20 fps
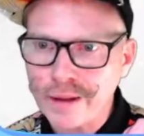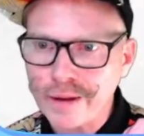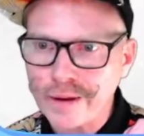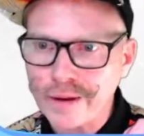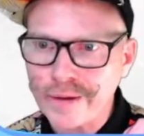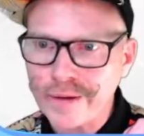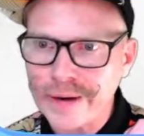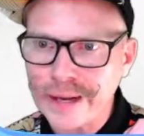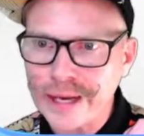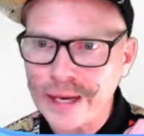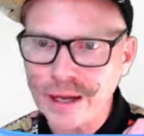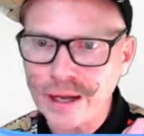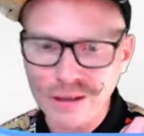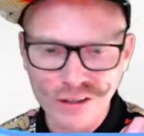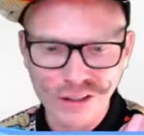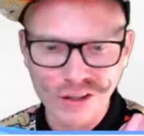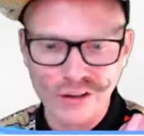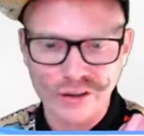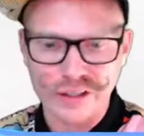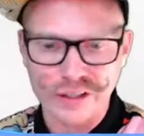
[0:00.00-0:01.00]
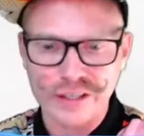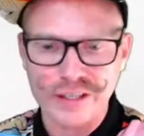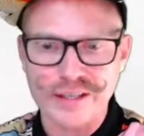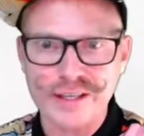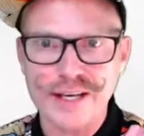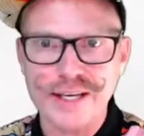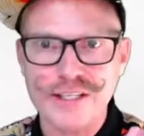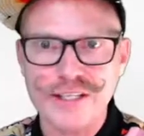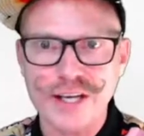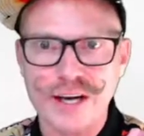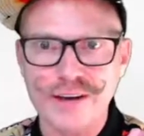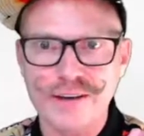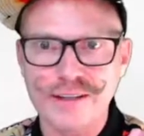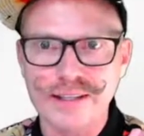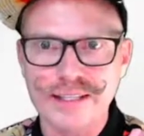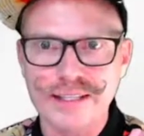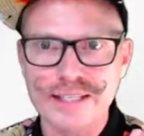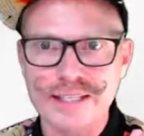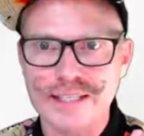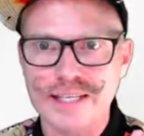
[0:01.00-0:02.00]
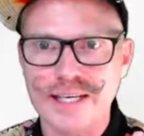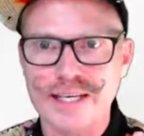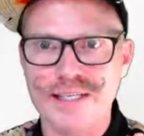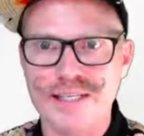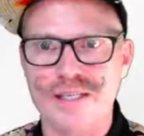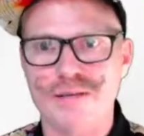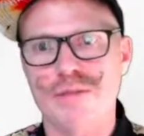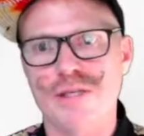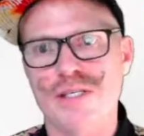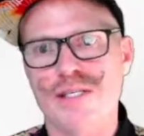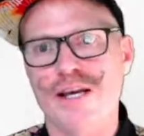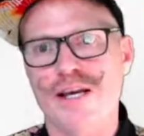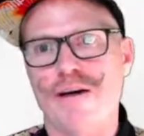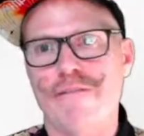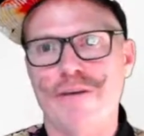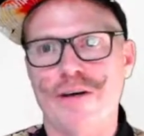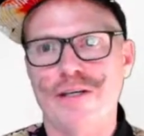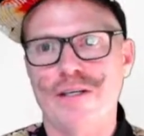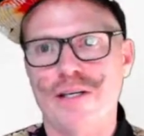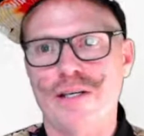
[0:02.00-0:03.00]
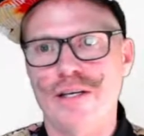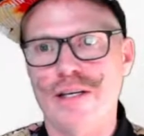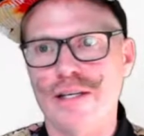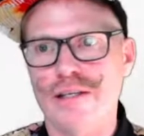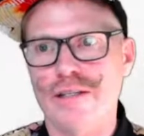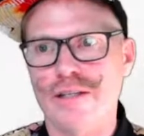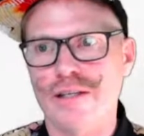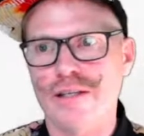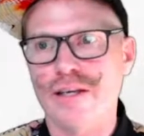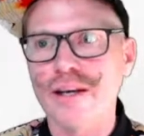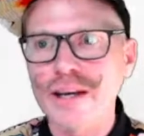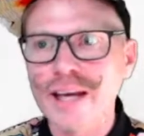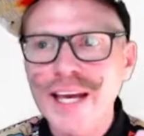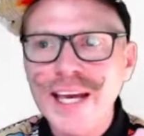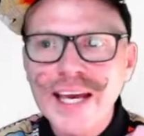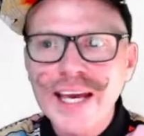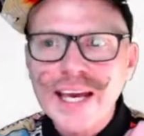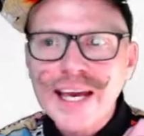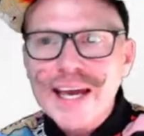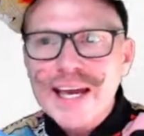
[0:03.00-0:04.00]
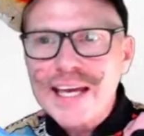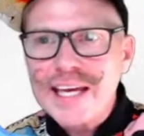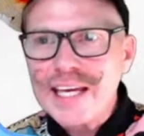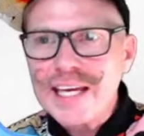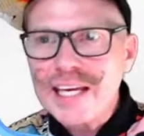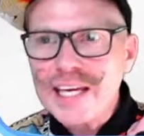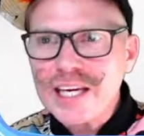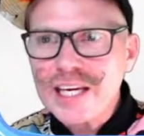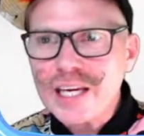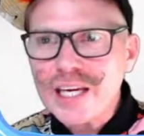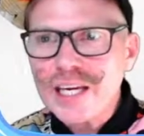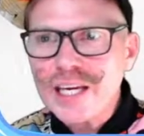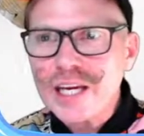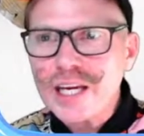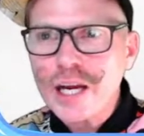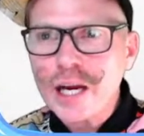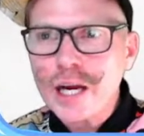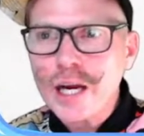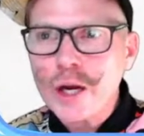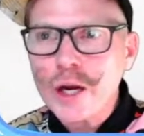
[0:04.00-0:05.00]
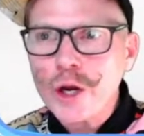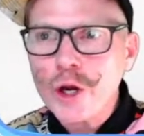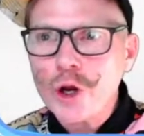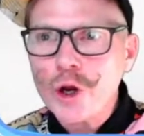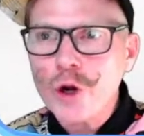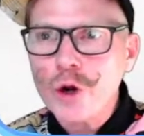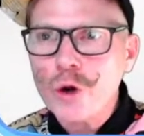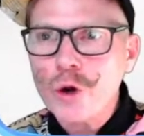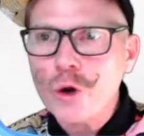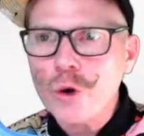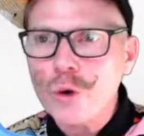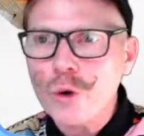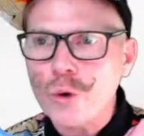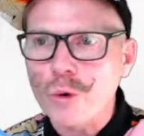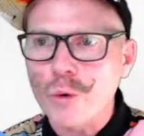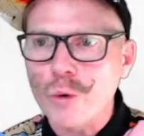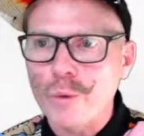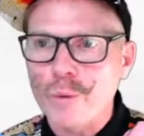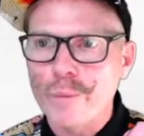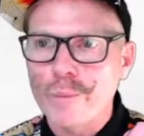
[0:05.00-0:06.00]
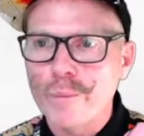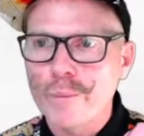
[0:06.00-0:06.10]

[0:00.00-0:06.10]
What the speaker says: And now look, you can totally see some stuff underneath it. Ew.